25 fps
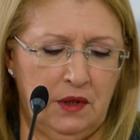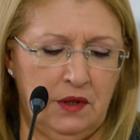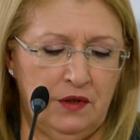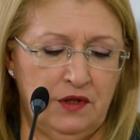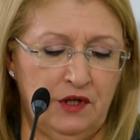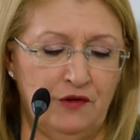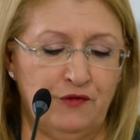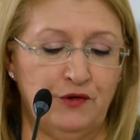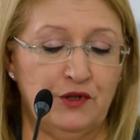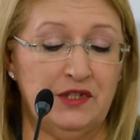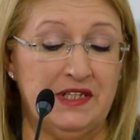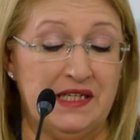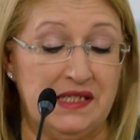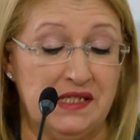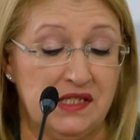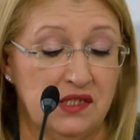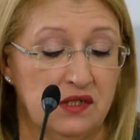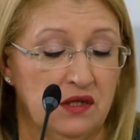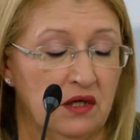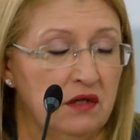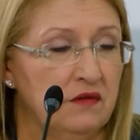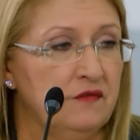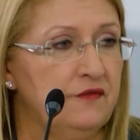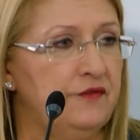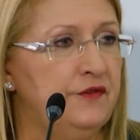Therefore, this
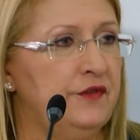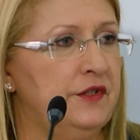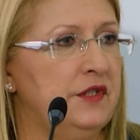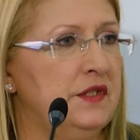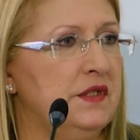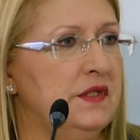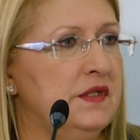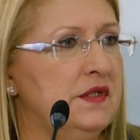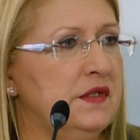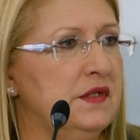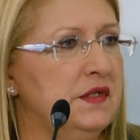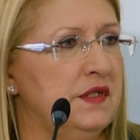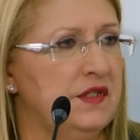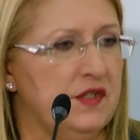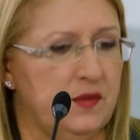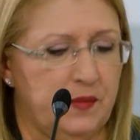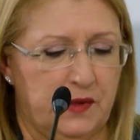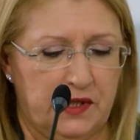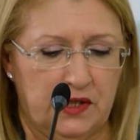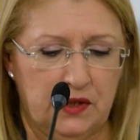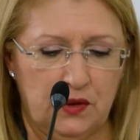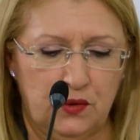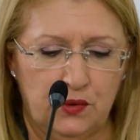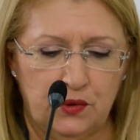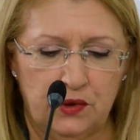conference is
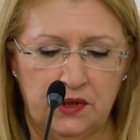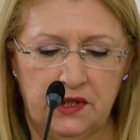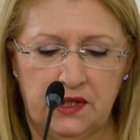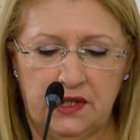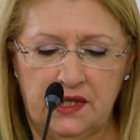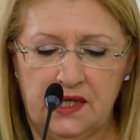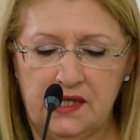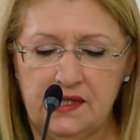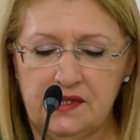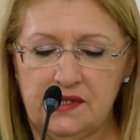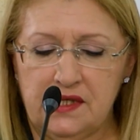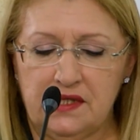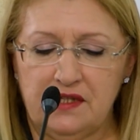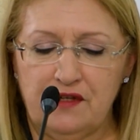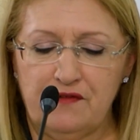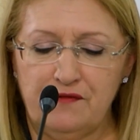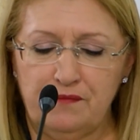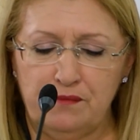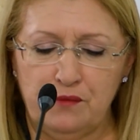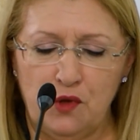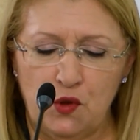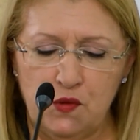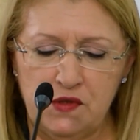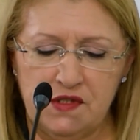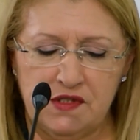being organized at a
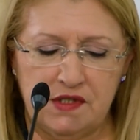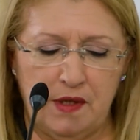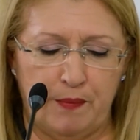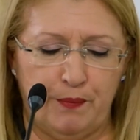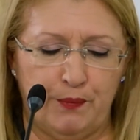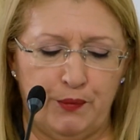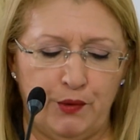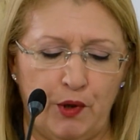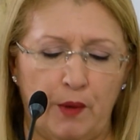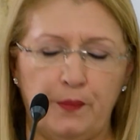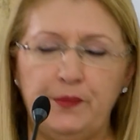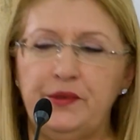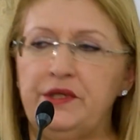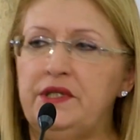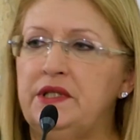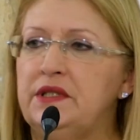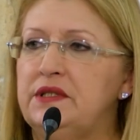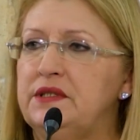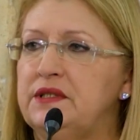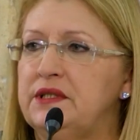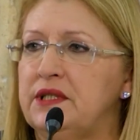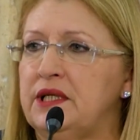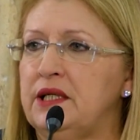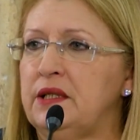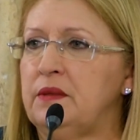most
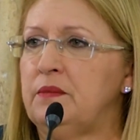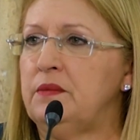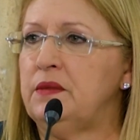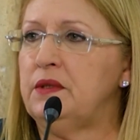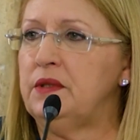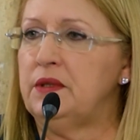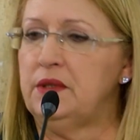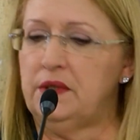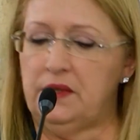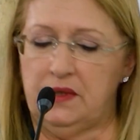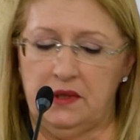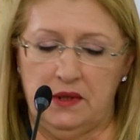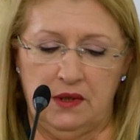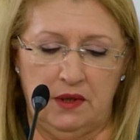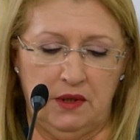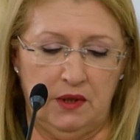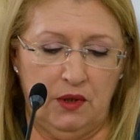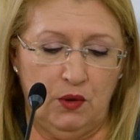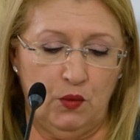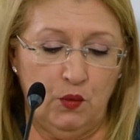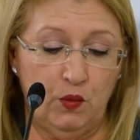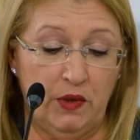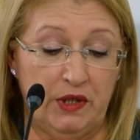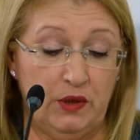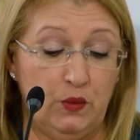appropriate time
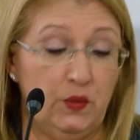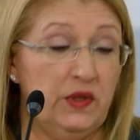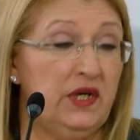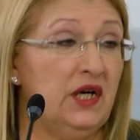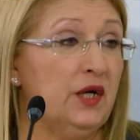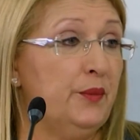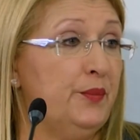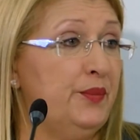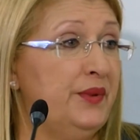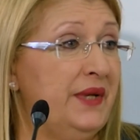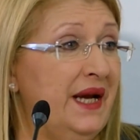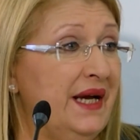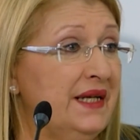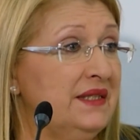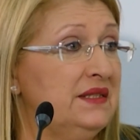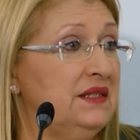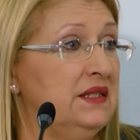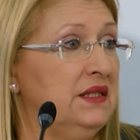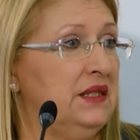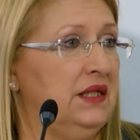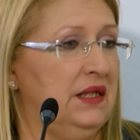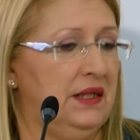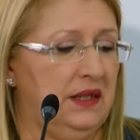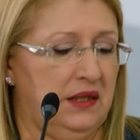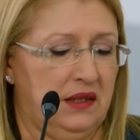when we are
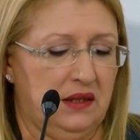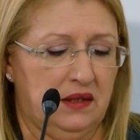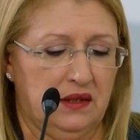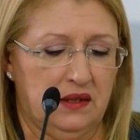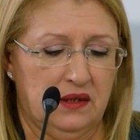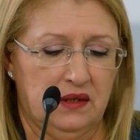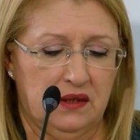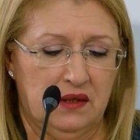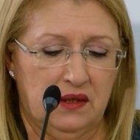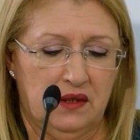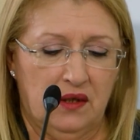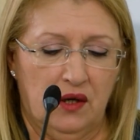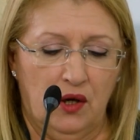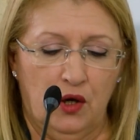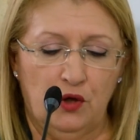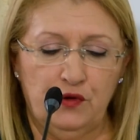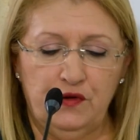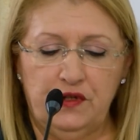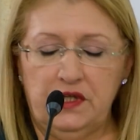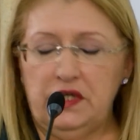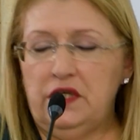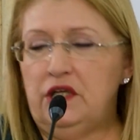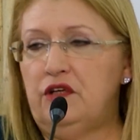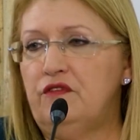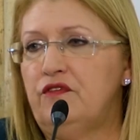practically on the
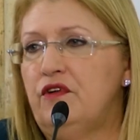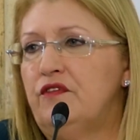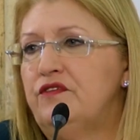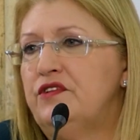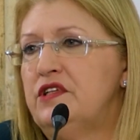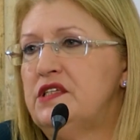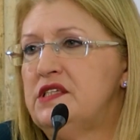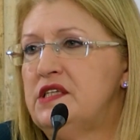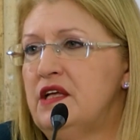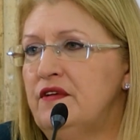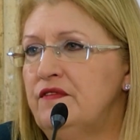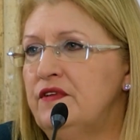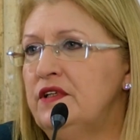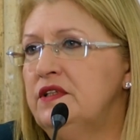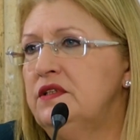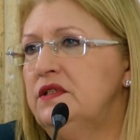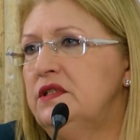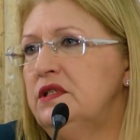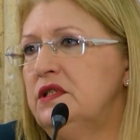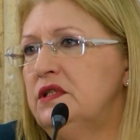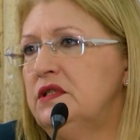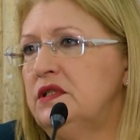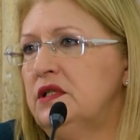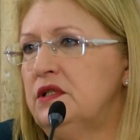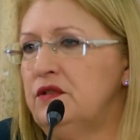eve of the
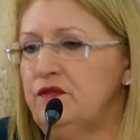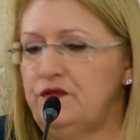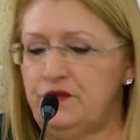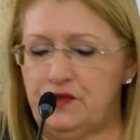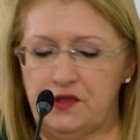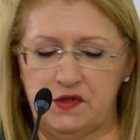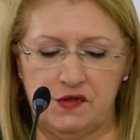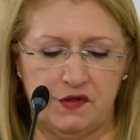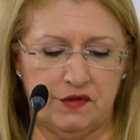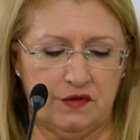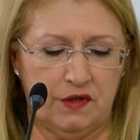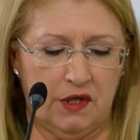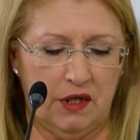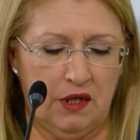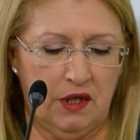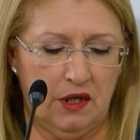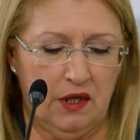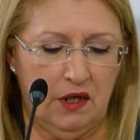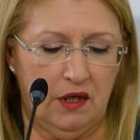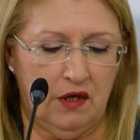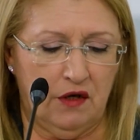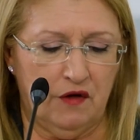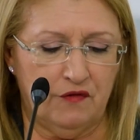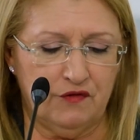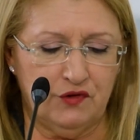70th anniversary
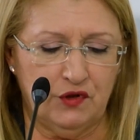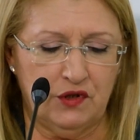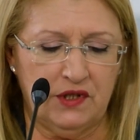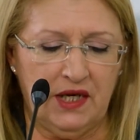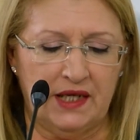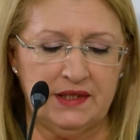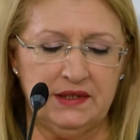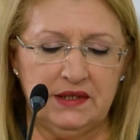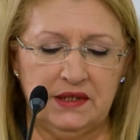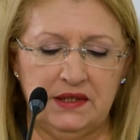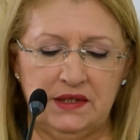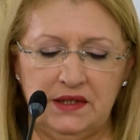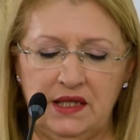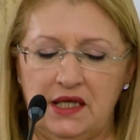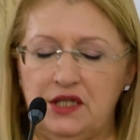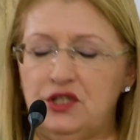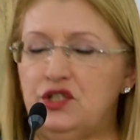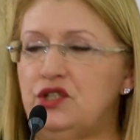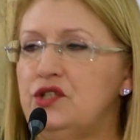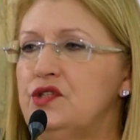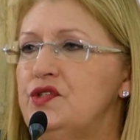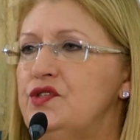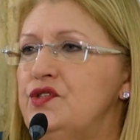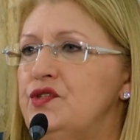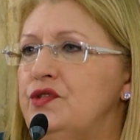of the United
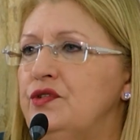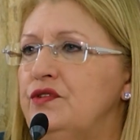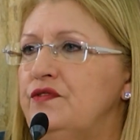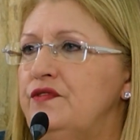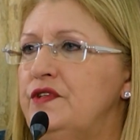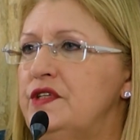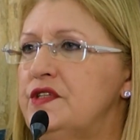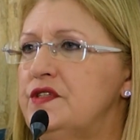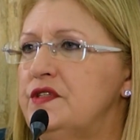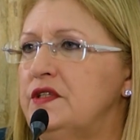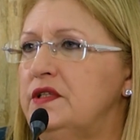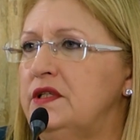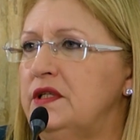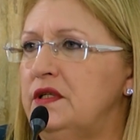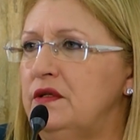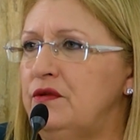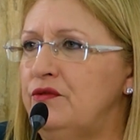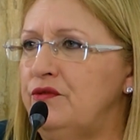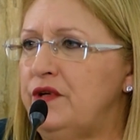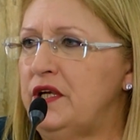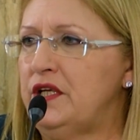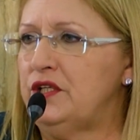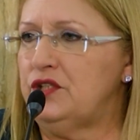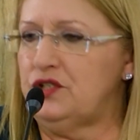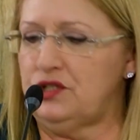Nations Universal
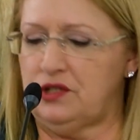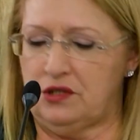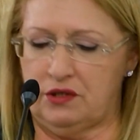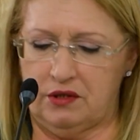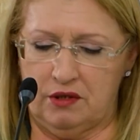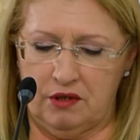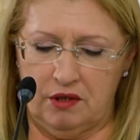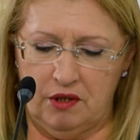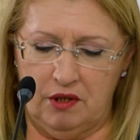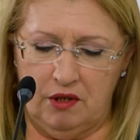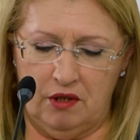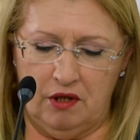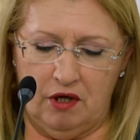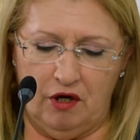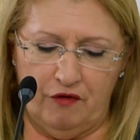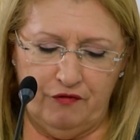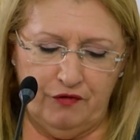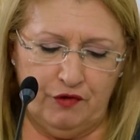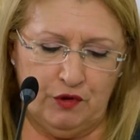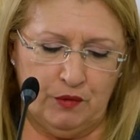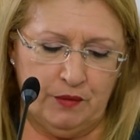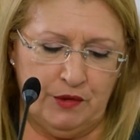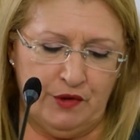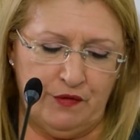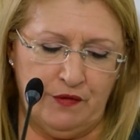Declaration of
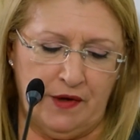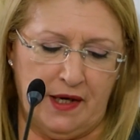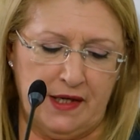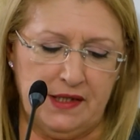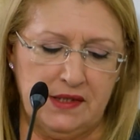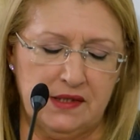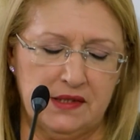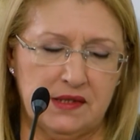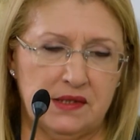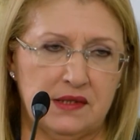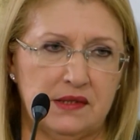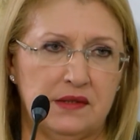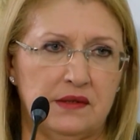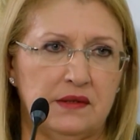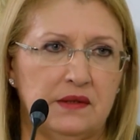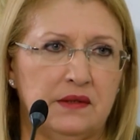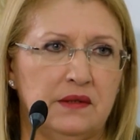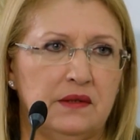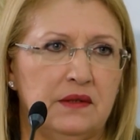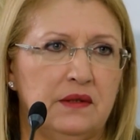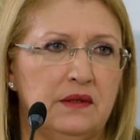Human Rights.